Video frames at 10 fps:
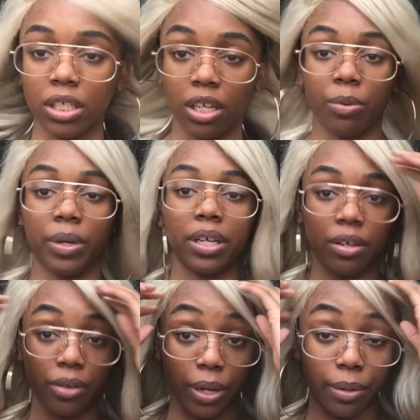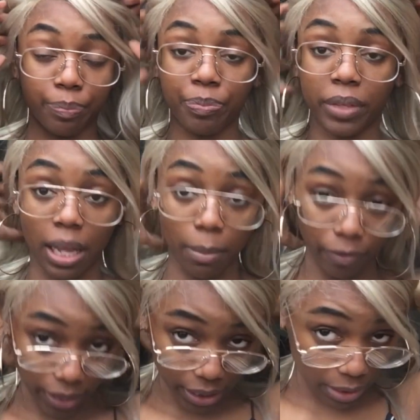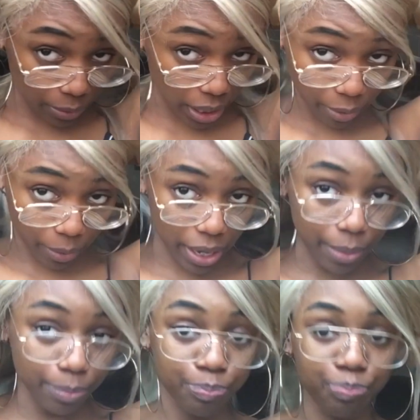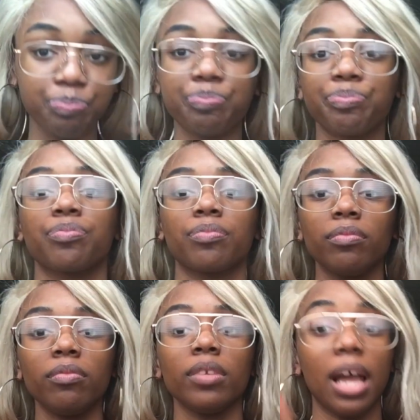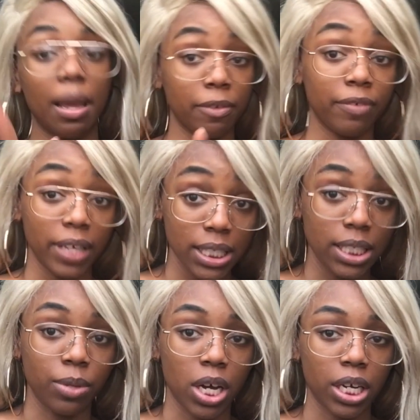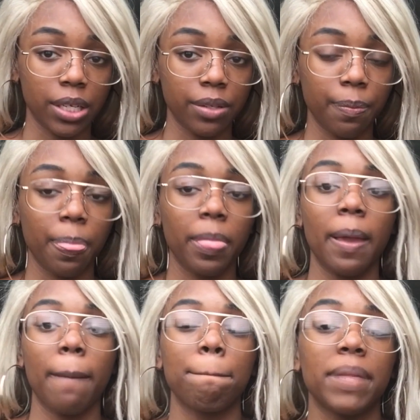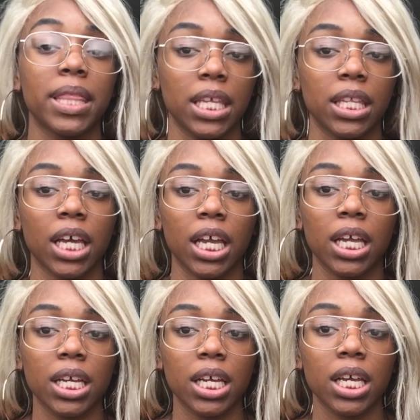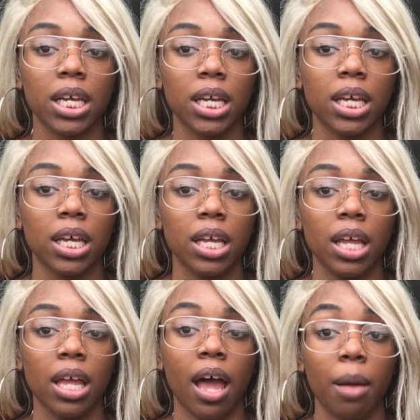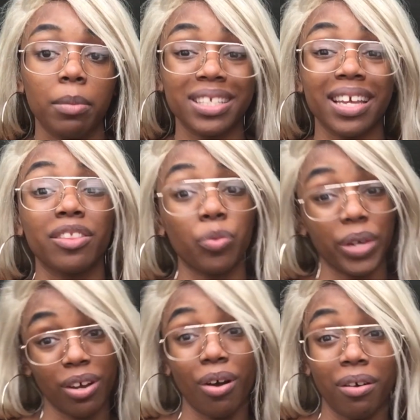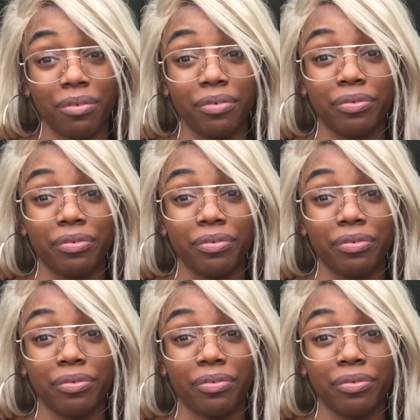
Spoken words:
You know what? Okay, I'm a flexi rod it, right? I'm a flexi rod it, but then like I'm gonna take the wig off.